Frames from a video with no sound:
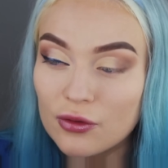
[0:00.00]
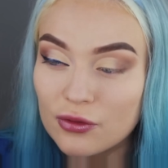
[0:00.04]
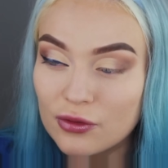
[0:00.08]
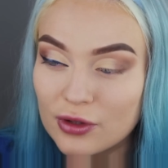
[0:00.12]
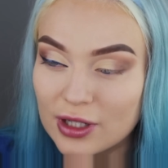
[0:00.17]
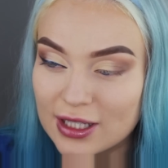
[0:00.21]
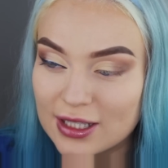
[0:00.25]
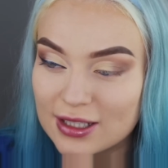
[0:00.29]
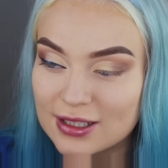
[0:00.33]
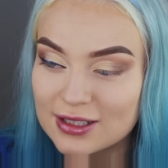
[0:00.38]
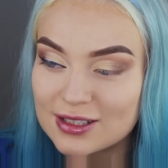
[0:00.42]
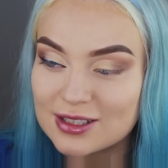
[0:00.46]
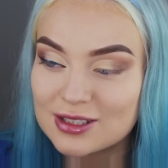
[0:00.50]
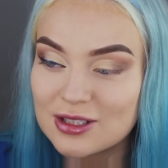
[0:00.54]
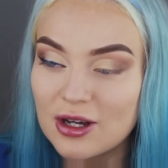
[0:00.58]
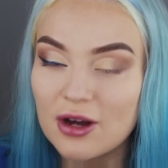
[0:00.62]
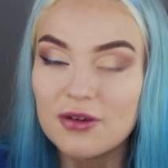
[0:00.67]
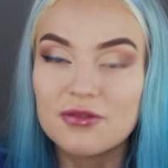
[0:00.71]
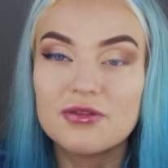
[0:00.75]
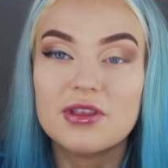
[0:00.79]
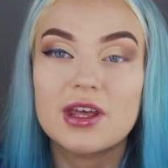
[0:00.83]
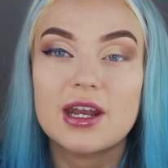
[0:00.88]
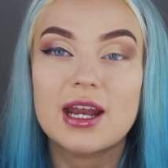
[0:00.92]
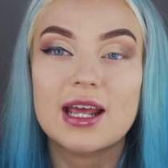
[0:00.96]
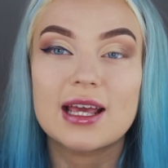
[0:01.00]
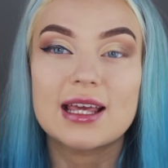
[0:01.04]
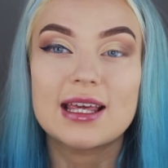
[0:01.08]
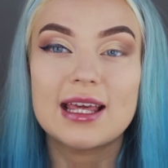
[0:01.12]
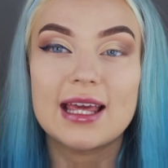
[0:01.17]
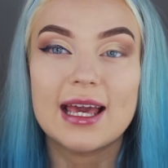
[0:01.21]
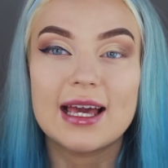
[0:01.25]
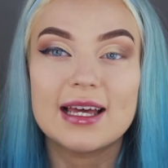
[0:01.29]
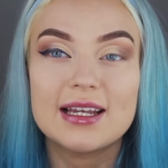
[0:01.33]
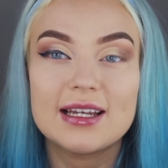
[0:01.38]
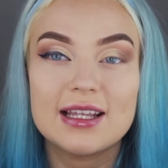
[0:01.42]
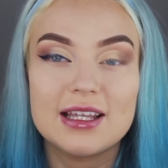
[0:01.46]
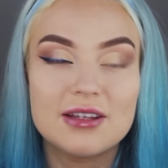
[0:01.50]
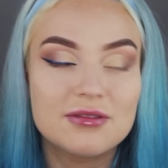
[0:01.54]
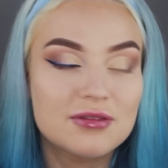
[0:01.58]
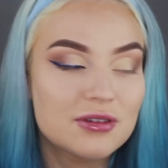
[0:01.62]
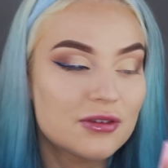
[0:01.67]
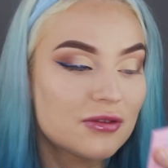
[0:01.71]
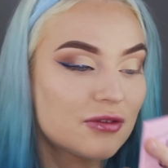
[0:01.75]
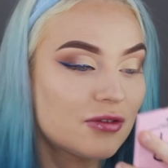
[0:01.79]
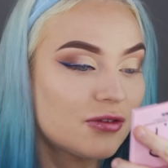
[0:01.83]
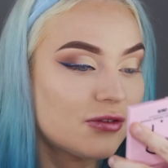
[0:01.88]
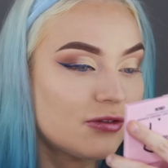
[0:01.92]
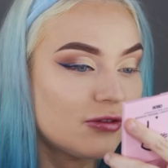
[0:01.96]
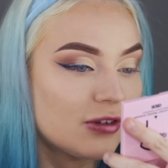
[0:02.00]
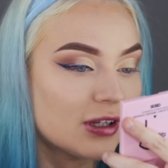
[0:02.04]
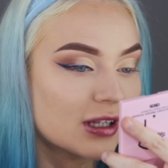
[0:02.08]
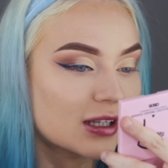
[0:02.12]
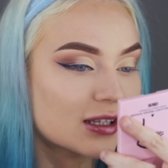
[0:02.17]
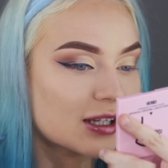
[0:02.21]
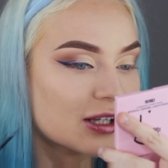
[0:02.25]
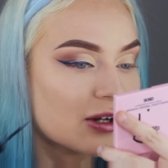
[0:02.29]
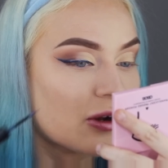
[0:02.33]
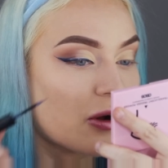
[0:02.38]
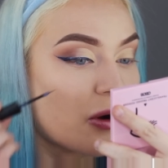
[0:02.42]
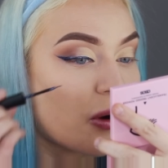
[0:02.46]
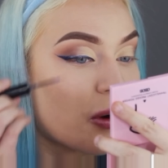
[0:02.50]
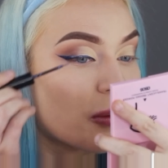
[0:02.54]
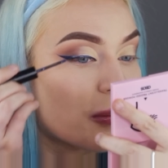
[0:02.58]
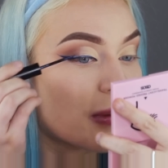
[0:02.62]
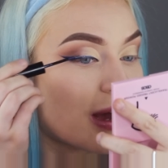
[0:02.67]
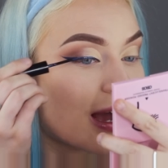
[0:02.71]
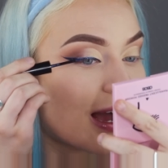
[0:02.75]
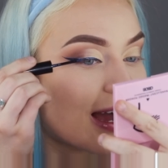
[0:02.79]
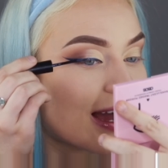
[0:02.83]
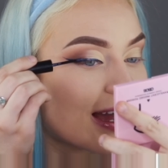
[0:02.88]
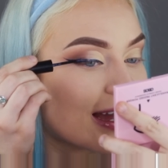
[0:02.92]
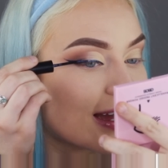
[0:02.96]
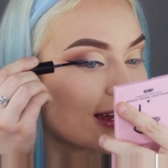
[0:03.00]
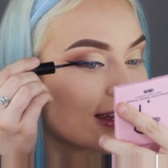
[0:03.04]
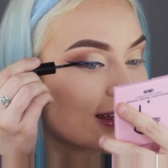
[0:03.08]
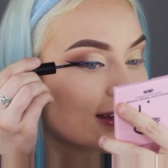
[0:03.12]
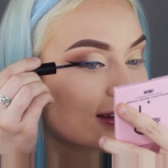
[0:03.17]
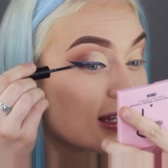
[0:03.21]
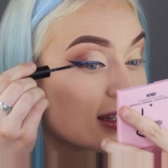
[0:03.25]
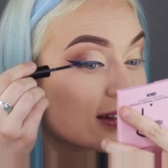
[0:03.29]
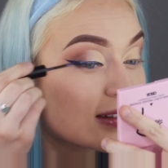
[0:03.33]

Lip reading: freaking soft that I can't even feel it on my eye.